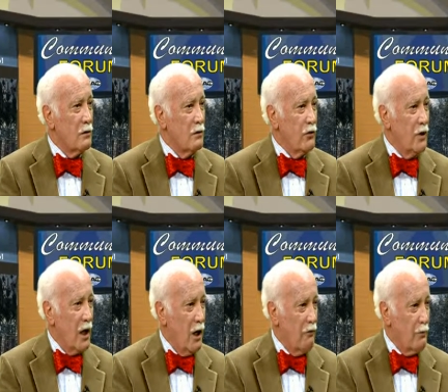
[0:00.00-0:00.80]
the
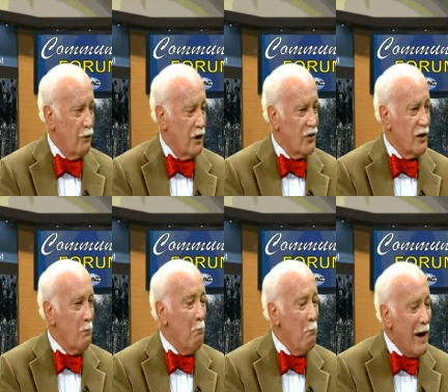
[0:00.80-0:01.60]
current president
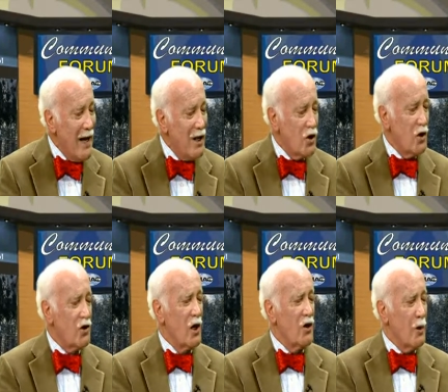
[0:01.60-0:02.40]
manages
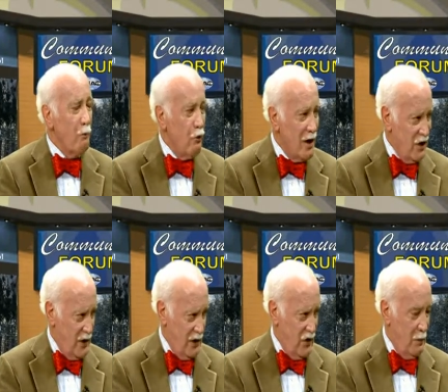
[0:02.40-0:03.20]
the
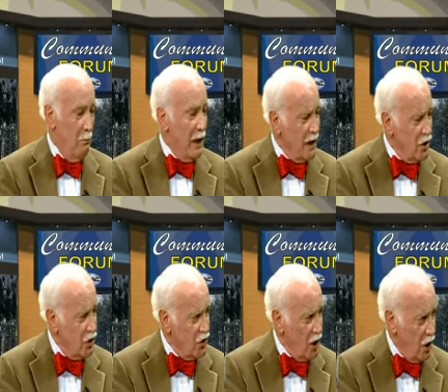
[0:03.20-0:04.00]
presidency,
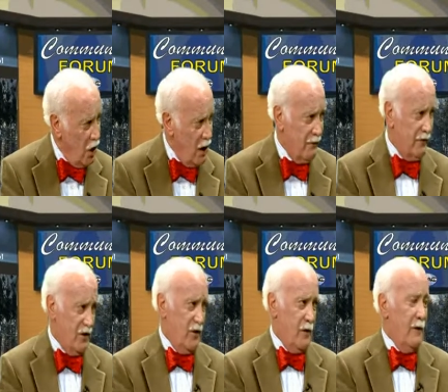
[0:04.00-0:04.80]
manages the
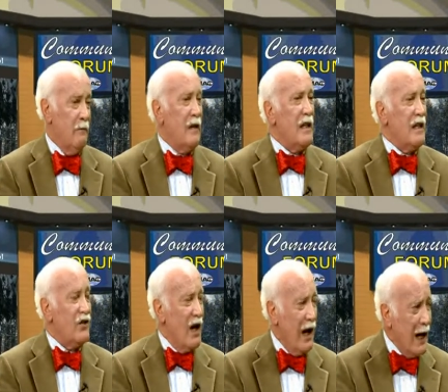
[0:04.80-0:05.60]
office, is
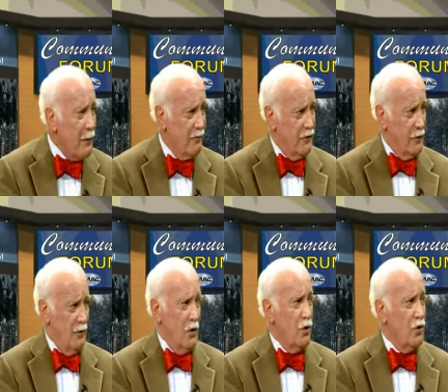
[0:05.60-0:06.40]
harmful
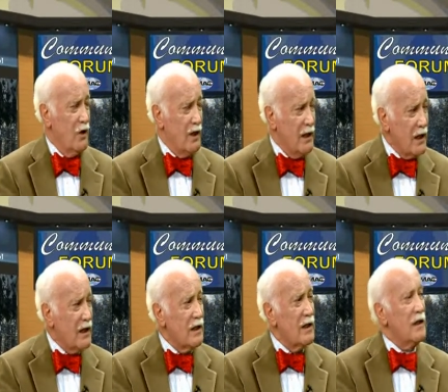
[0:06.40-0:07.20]
to the
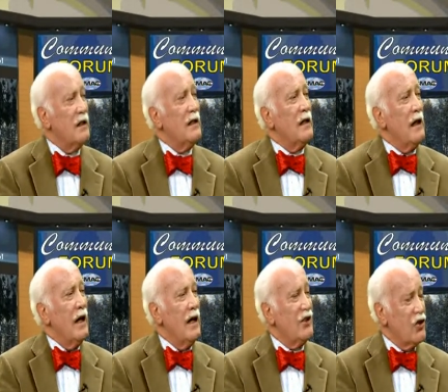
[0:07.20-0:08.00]
dignity
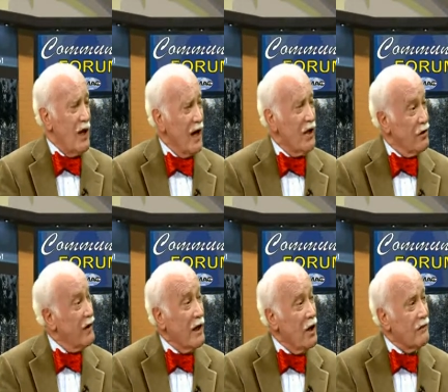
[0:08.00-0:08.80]
and status of
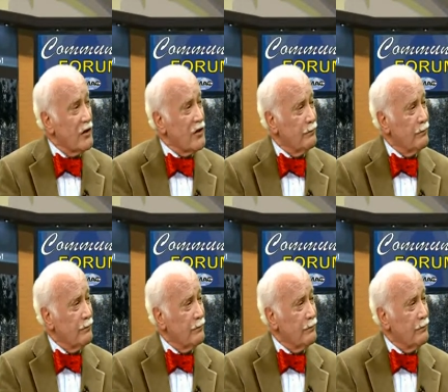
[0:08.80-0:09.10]
that office.